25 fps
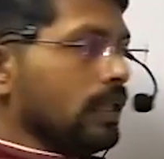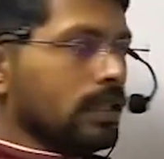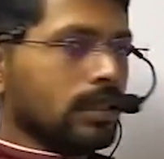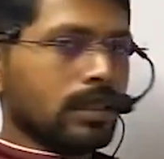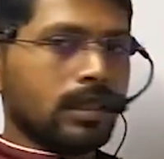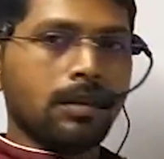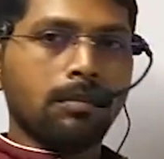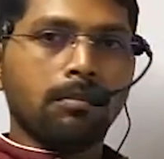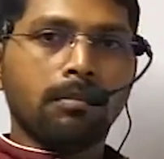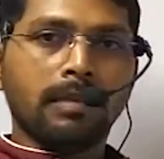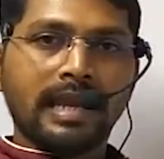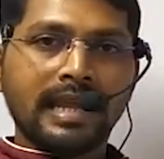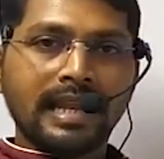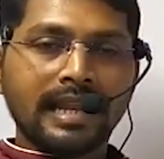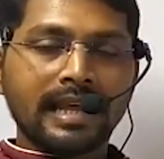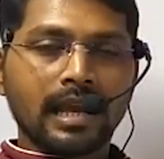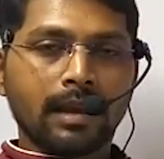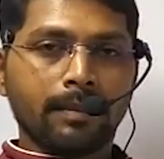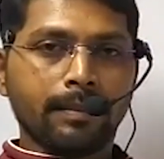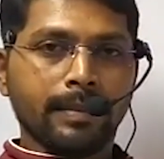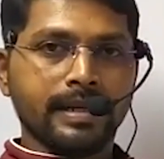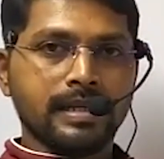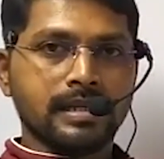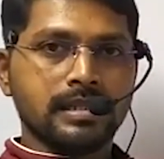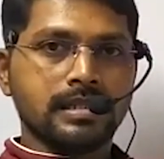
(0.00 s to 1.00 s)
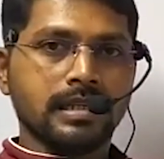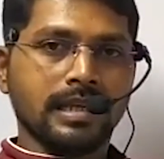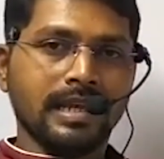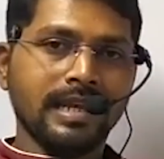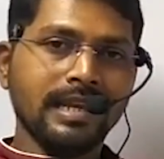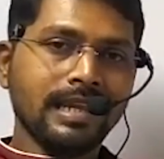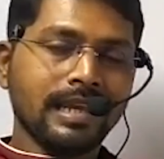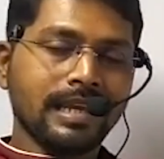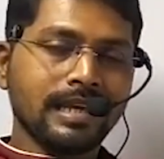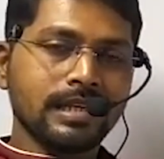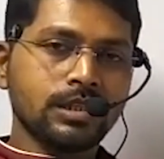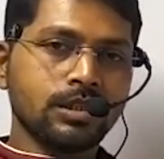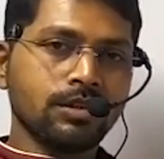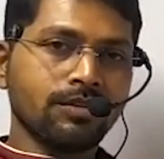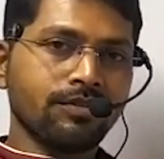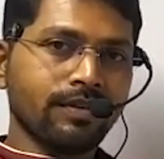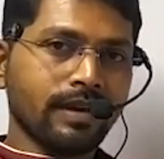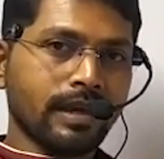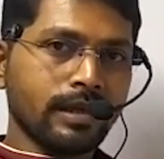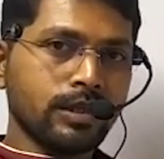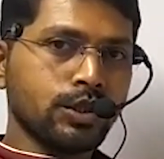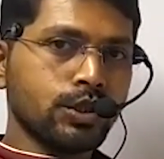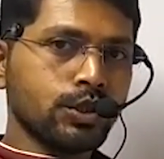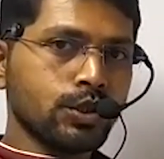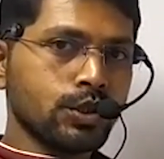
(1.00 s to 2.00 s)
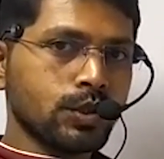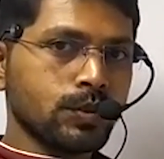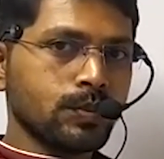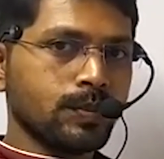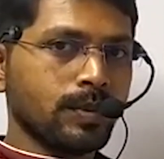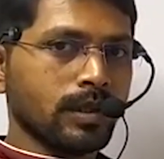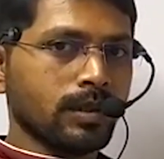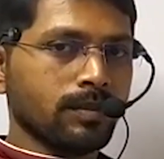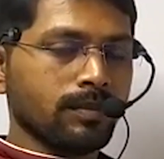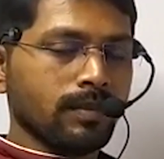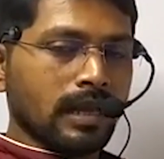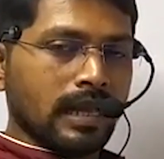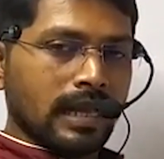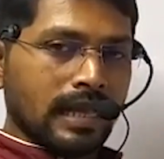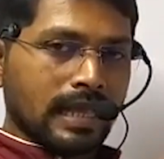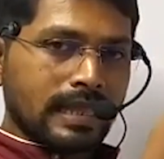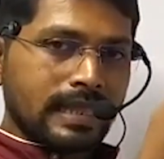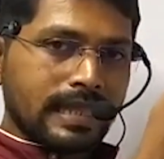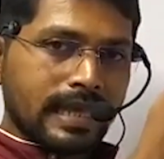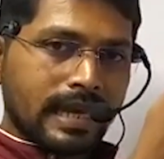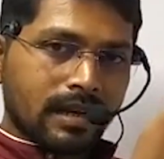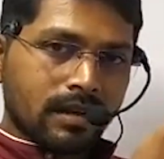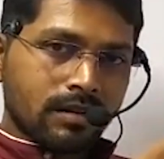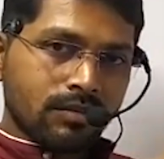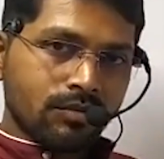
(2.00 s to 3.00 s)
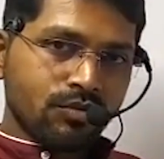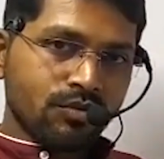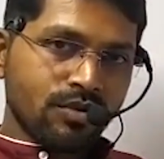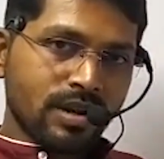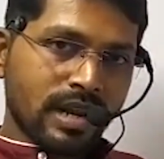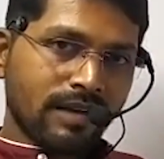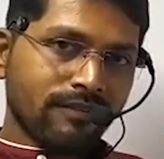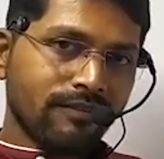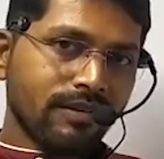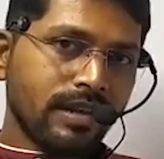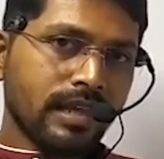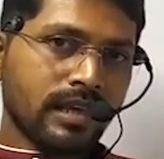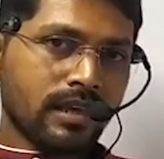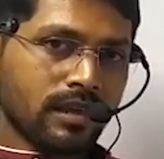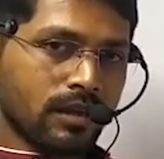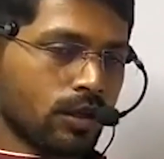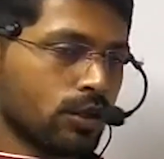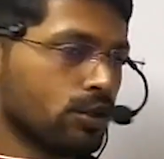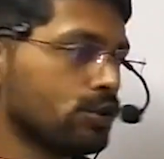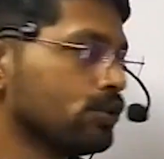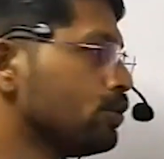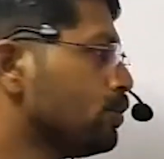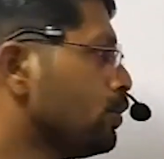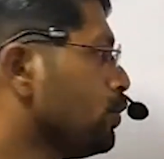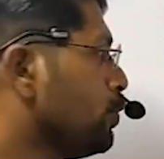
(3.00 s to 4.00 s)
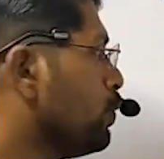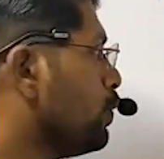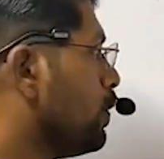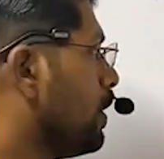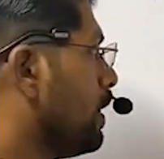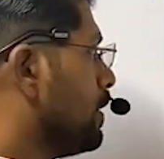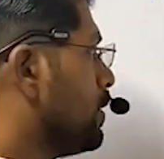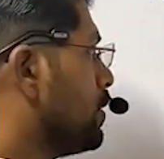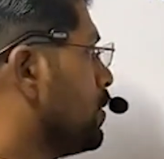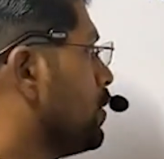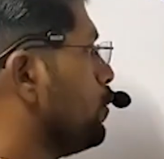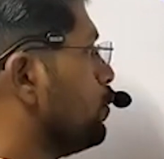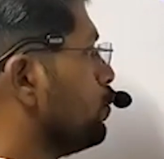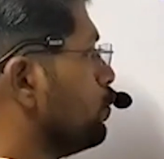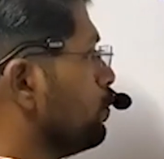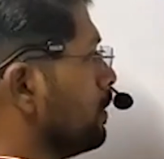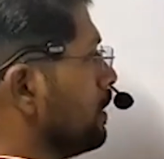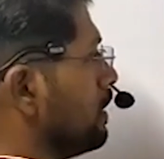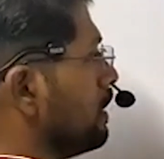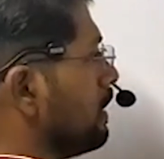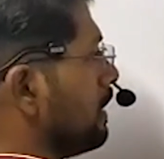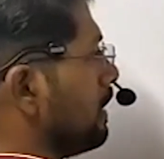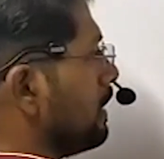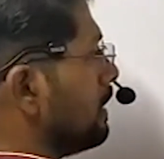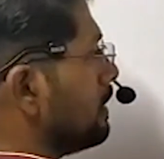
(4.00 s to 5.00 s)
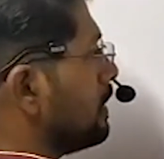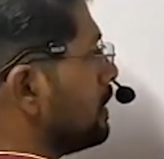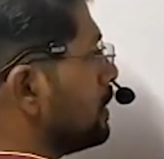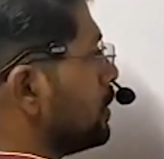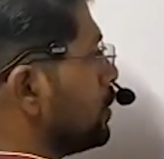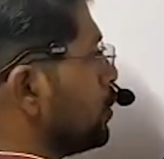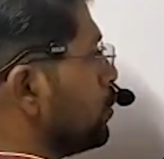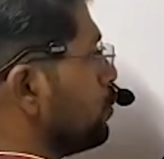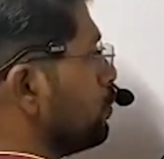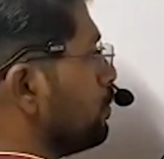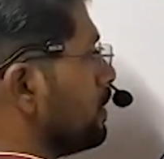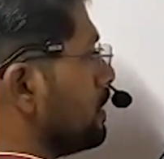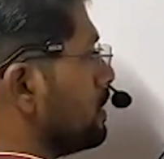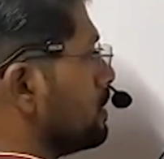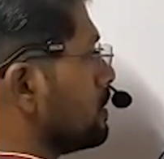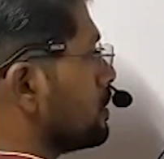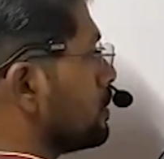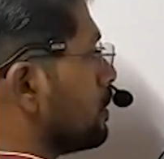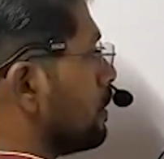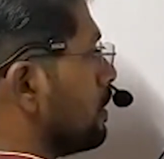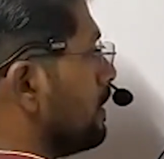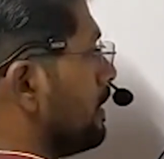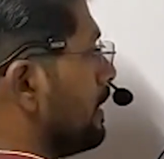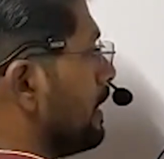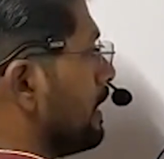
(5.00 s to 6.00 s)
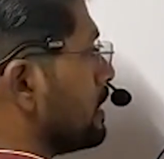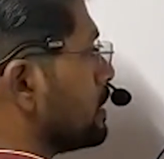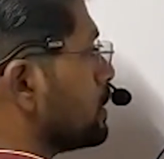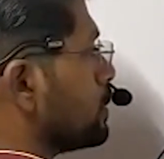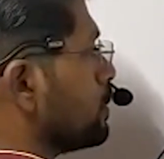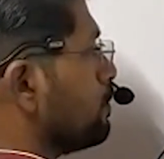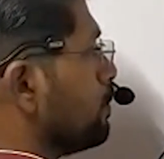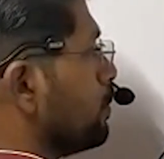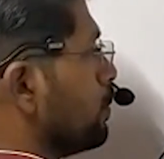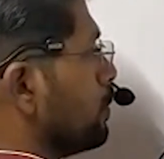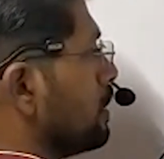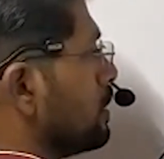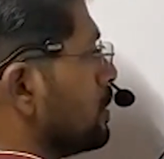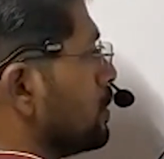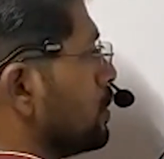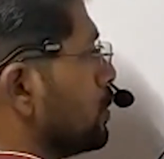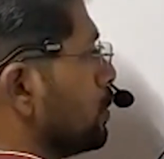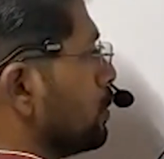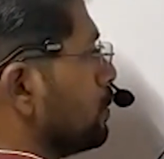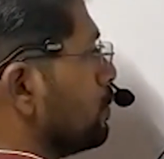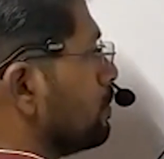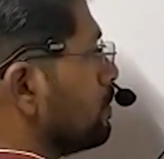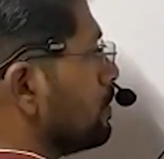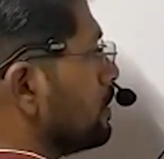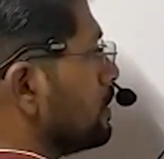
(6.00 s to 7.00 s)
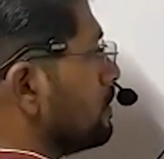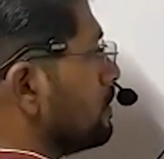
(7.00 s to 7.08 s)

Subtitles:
The male gametes, in case of angiosperm, they are traveling through a tube. The tube is called as pollen tube.